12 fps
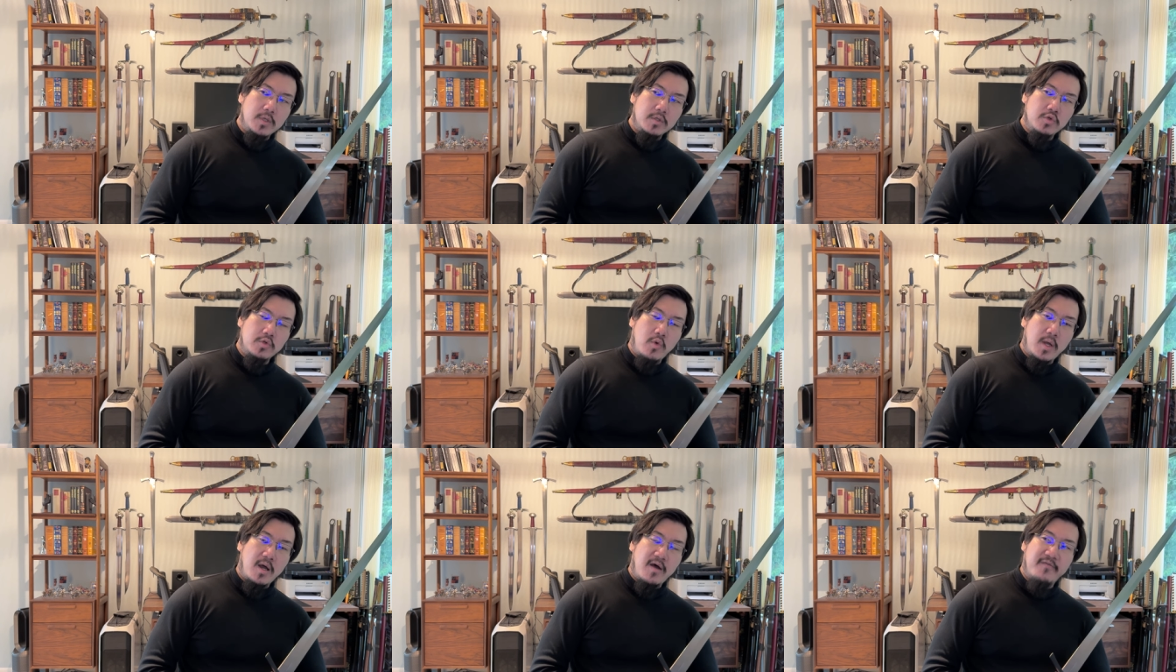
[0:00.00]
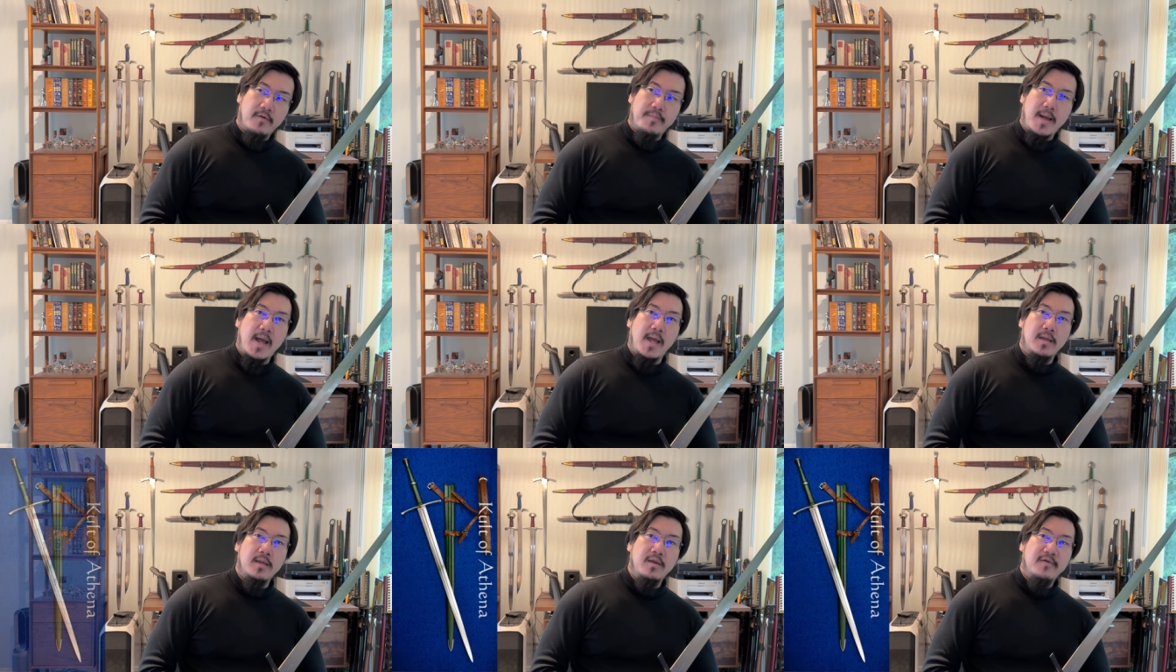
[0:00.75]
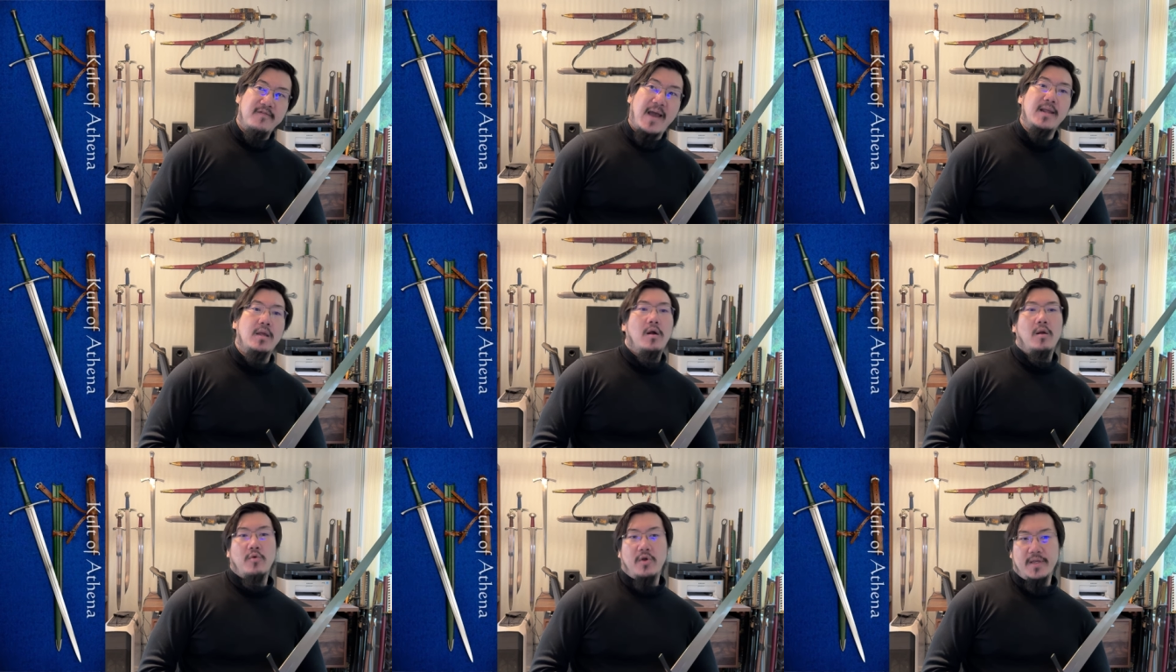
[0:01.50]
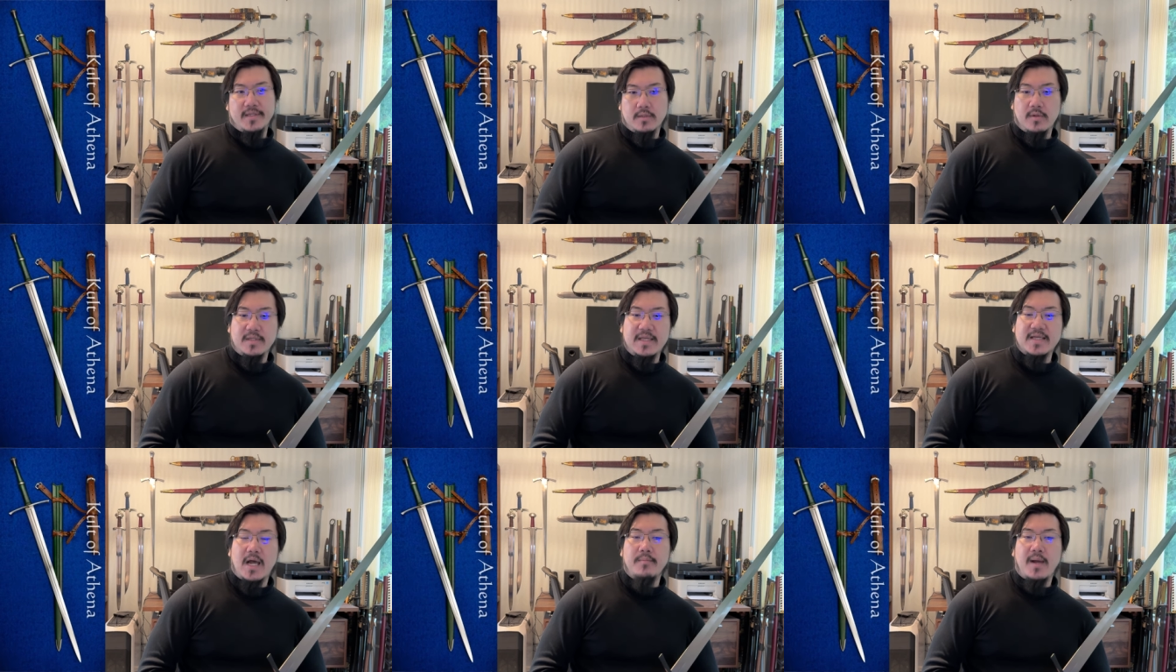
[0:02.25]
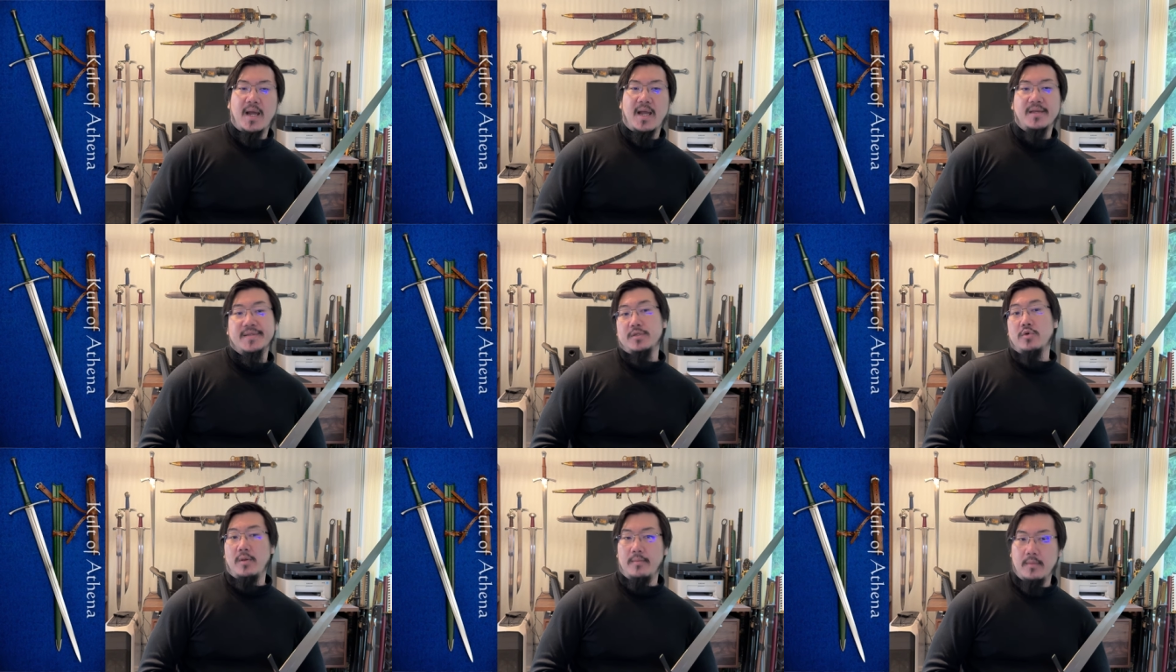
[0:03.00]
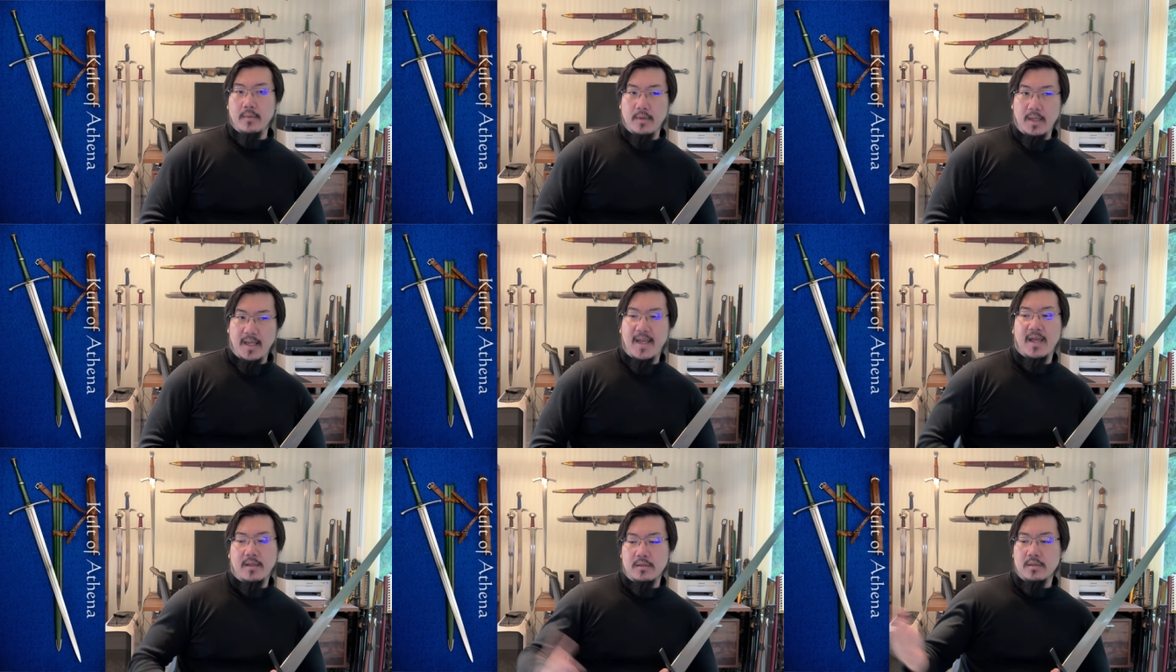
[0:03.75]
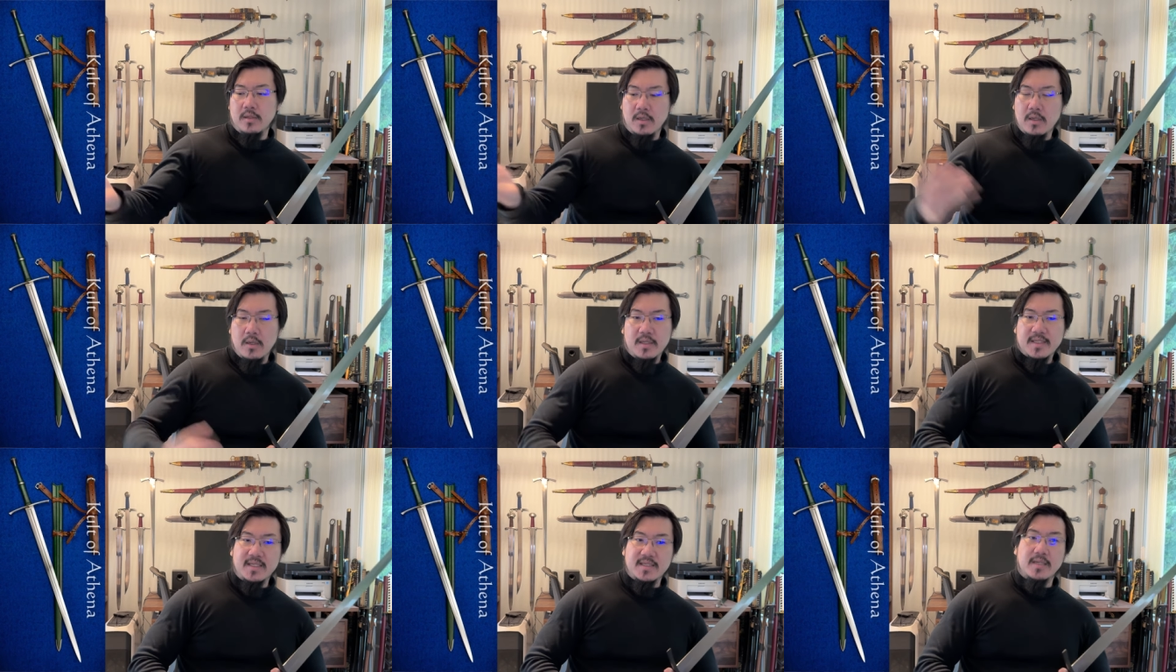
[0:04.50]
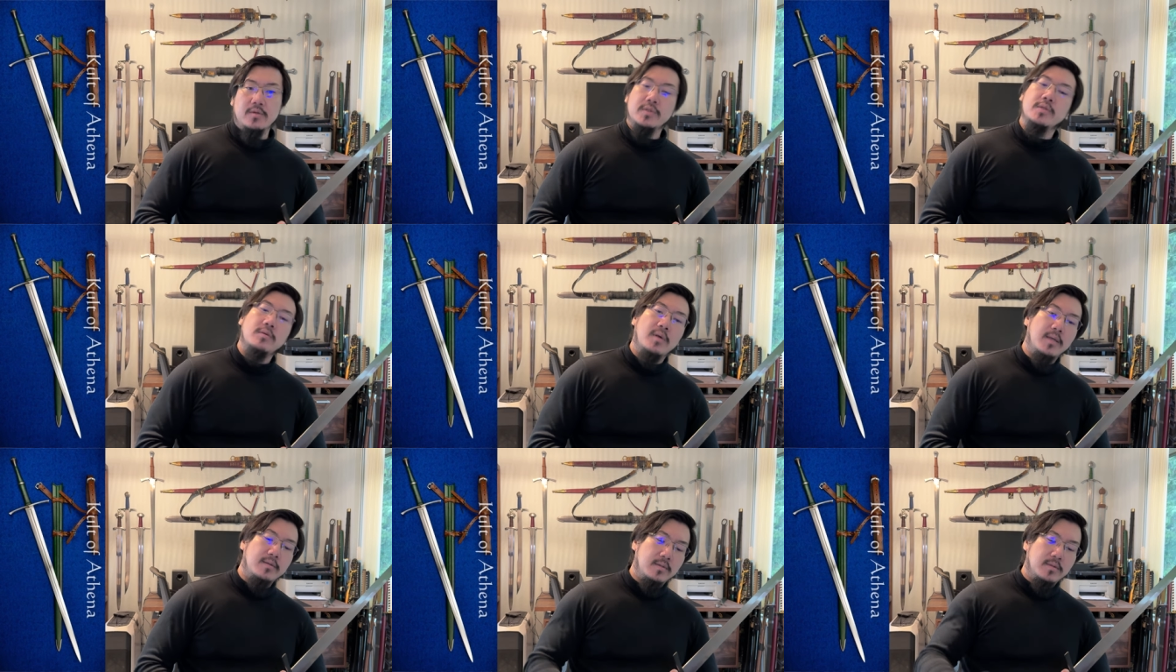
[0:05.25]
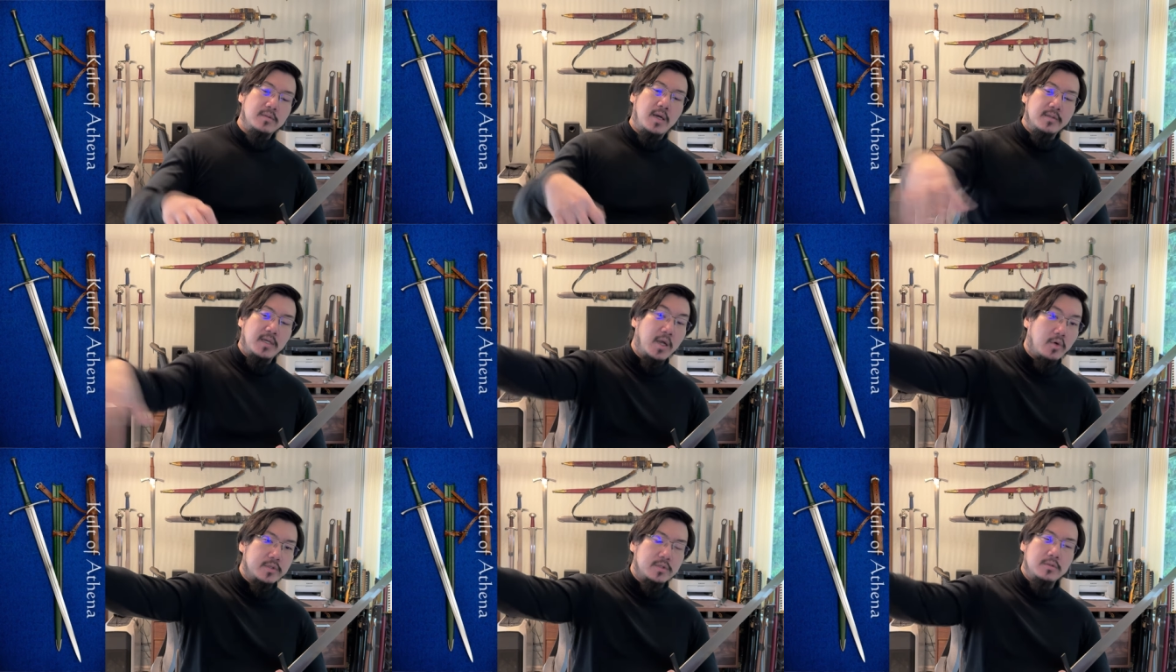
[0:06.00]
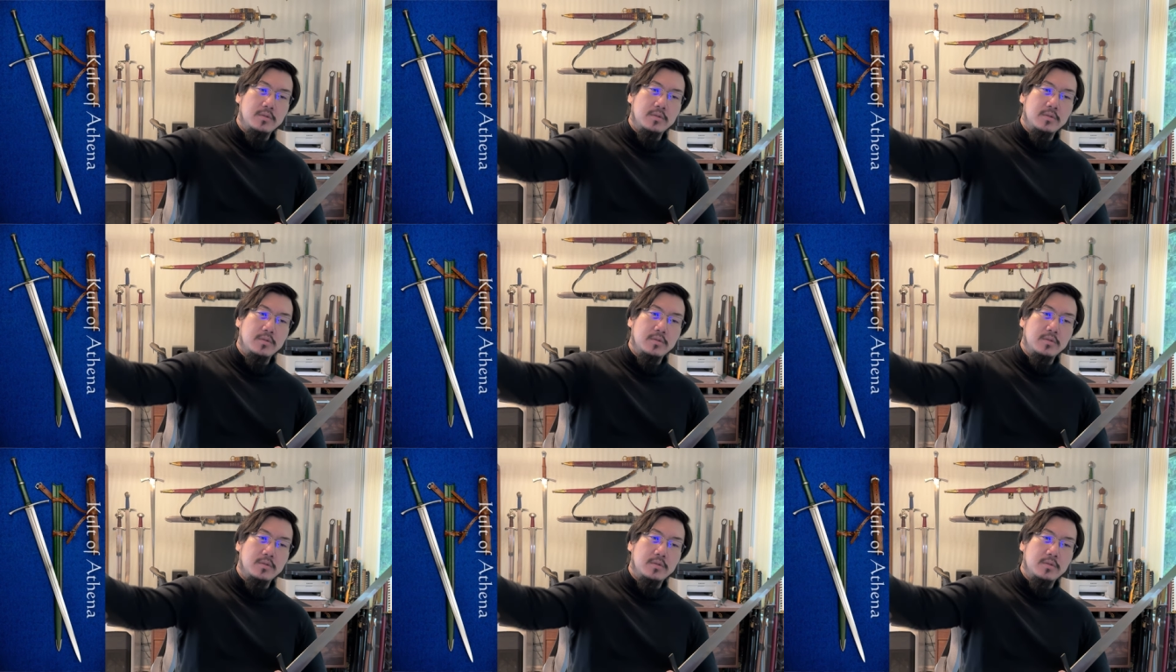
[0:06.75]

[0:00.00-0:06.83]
to the one offered by Valiant Armories right, designed by Angus Trim and Sunny South right, on the hilt.